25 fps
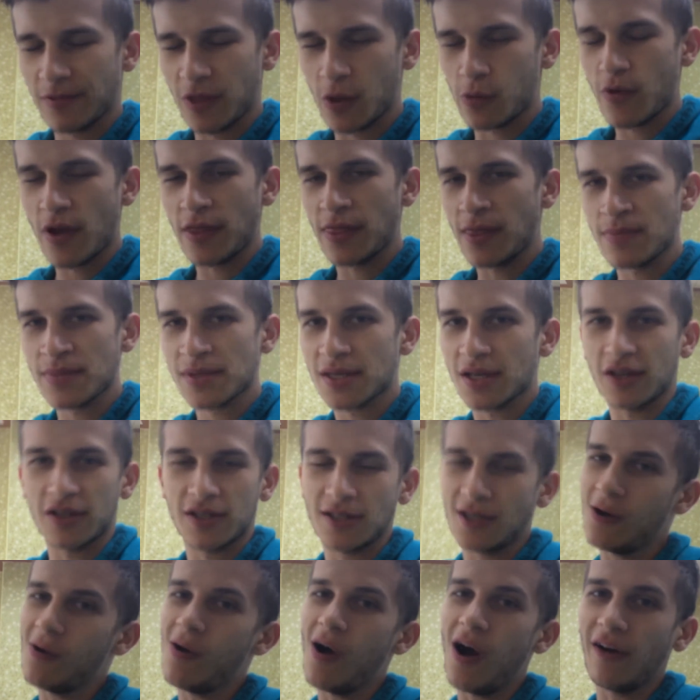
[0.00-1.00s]
the rhythms are
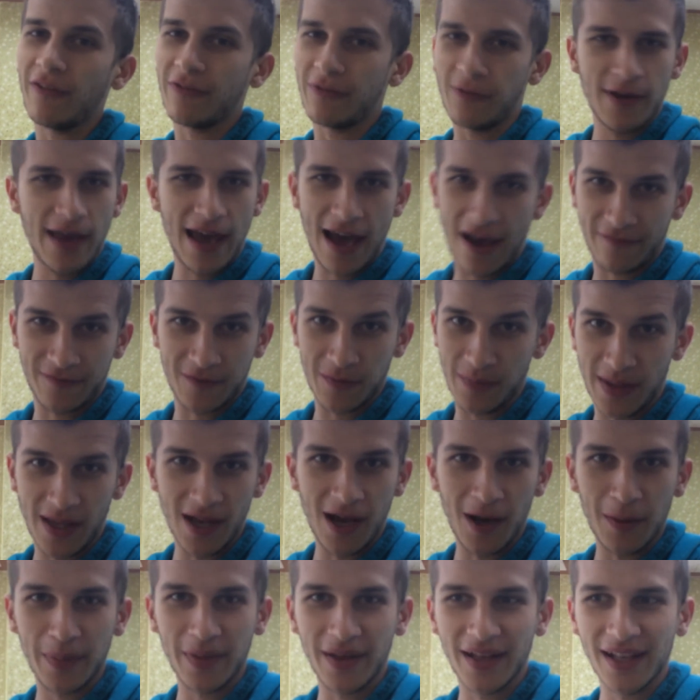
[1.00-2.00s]
so off, we have to
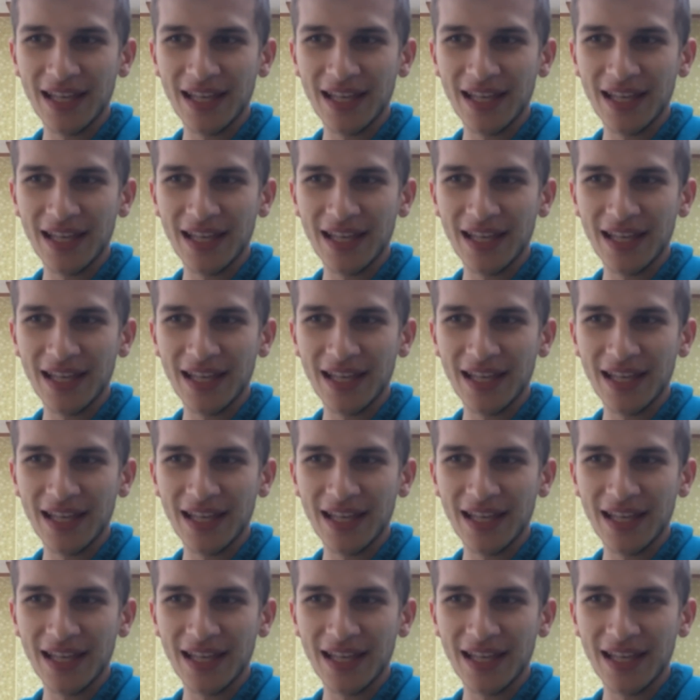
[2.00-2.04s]
be up.